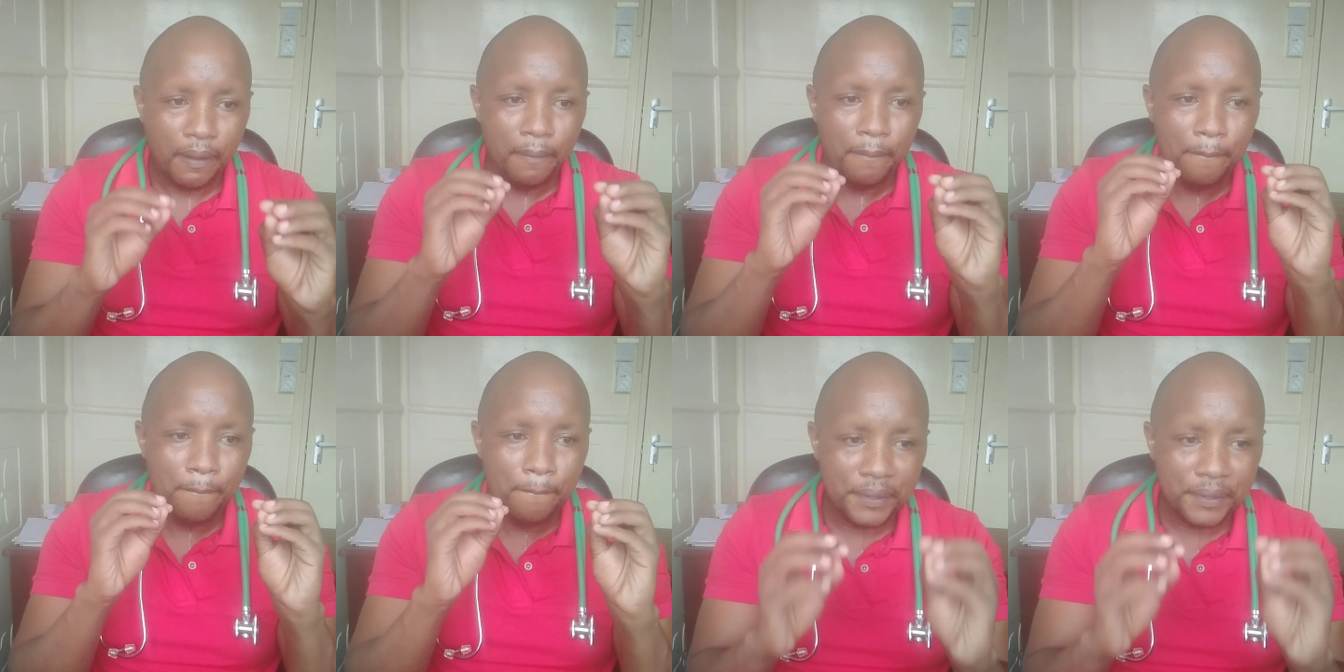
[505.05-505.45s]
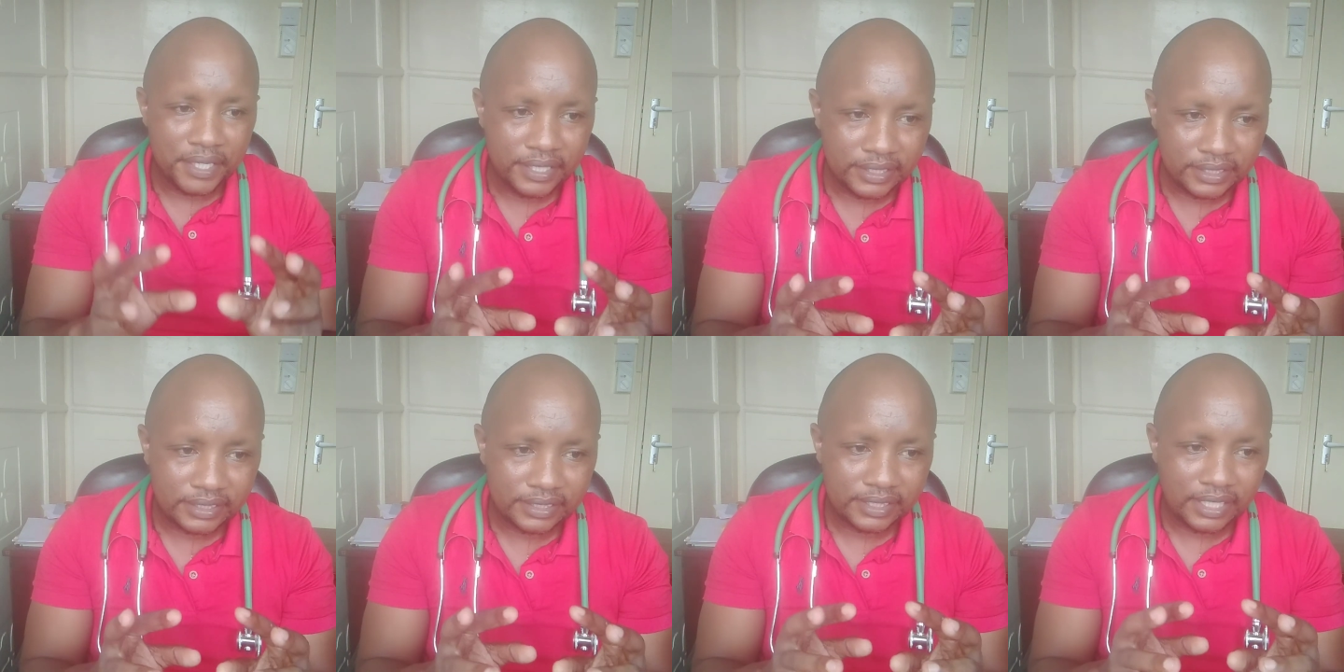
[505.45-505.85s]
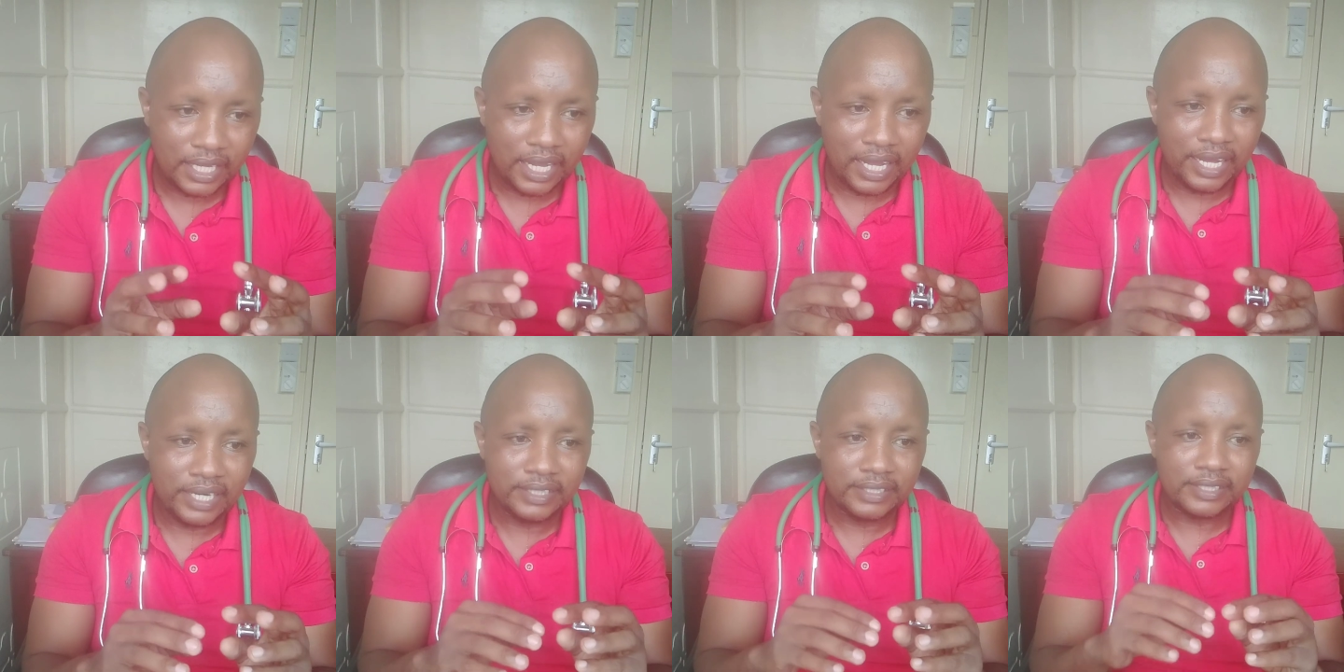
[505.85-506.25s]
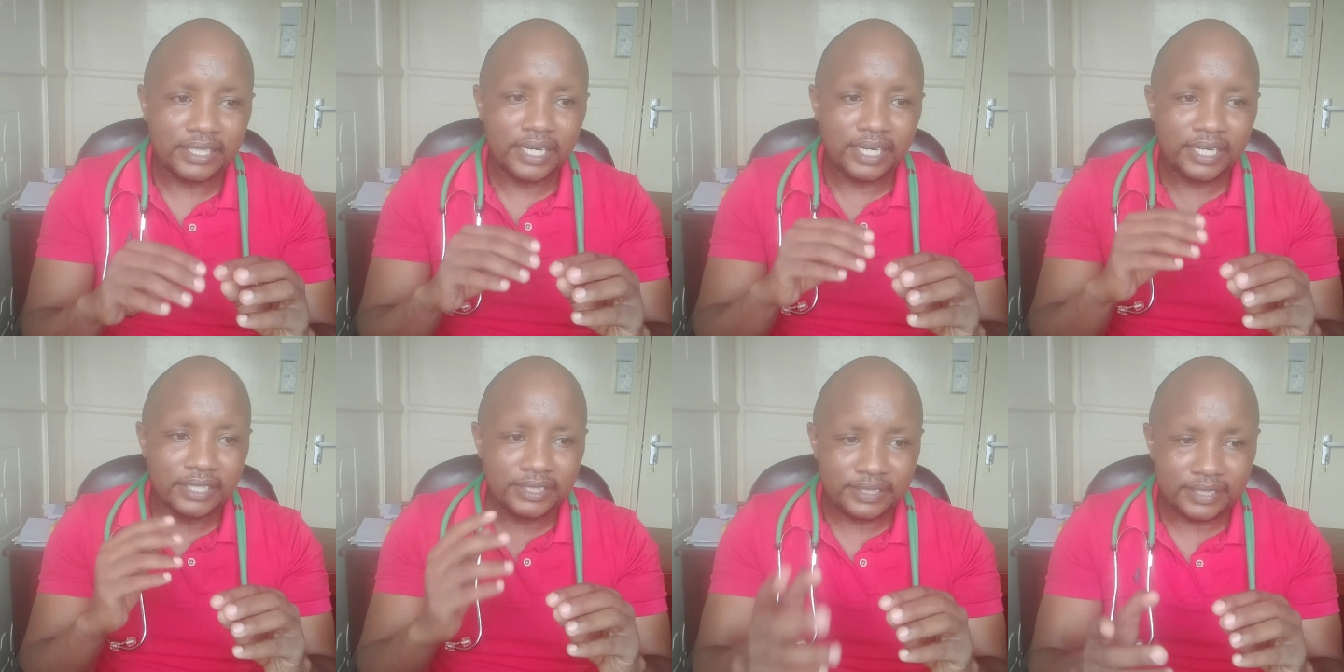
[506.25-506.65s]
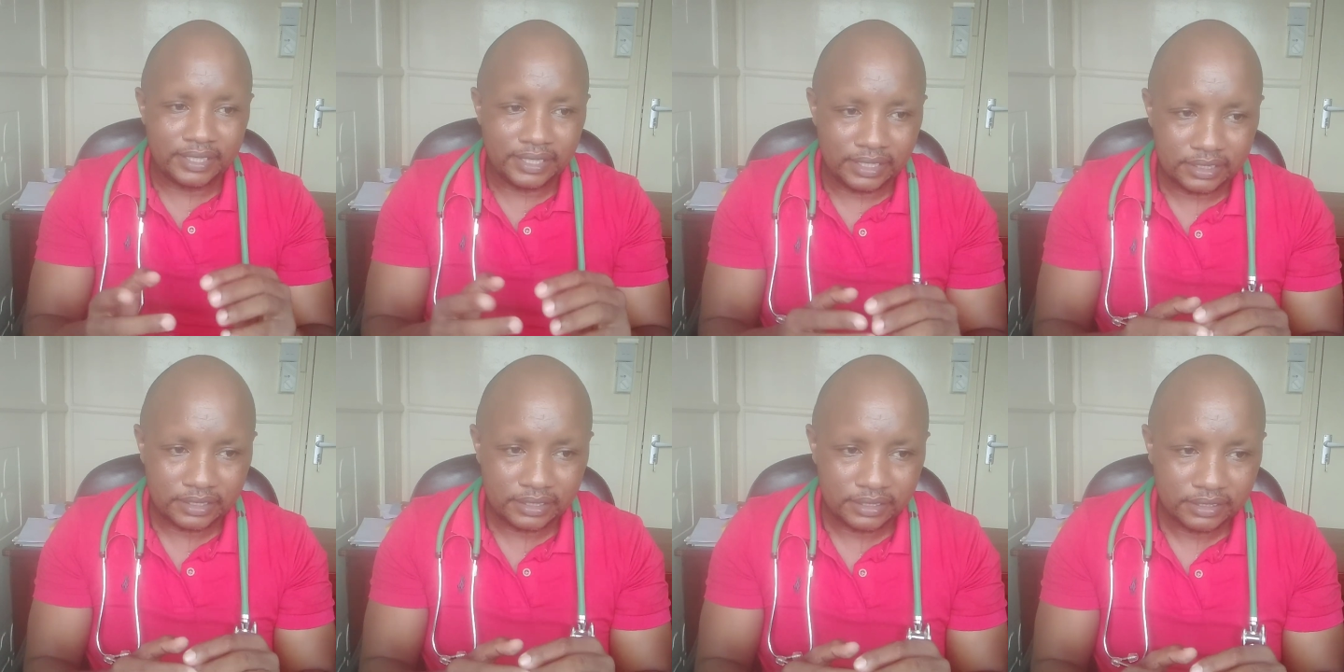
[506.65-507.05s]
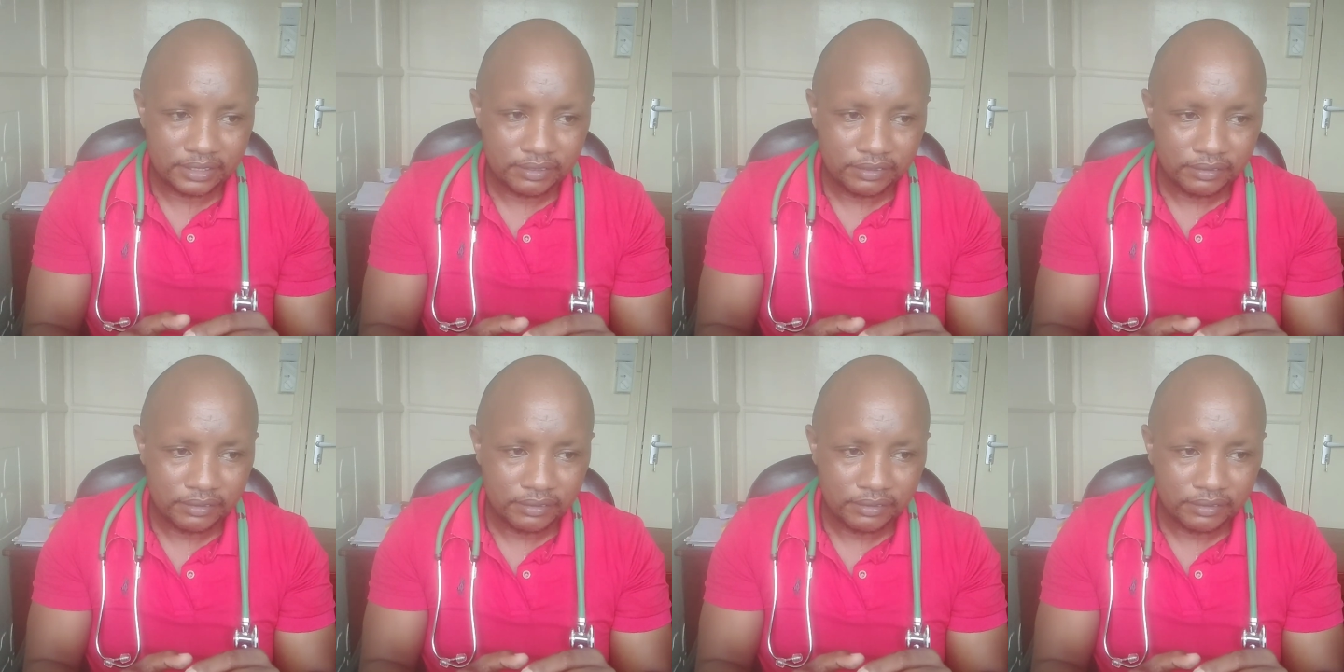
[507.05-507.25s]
beans and lentils.